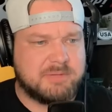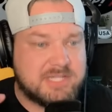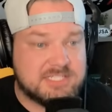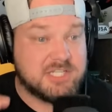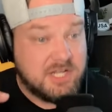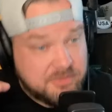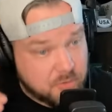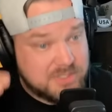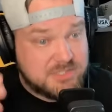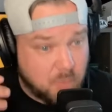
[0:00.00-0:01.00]
because the
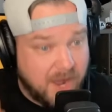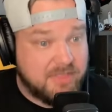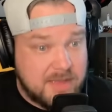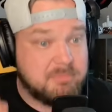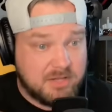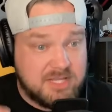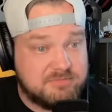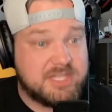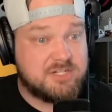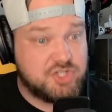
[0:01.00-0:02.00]
reason why they
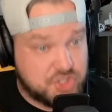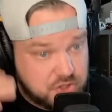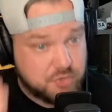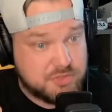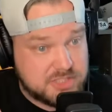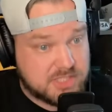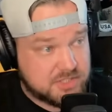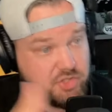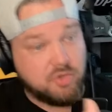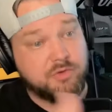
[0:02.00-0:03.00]
believe that Jews
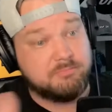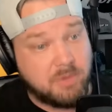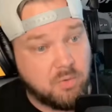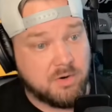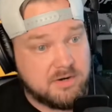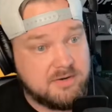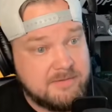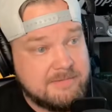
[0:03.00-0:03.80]
control the porn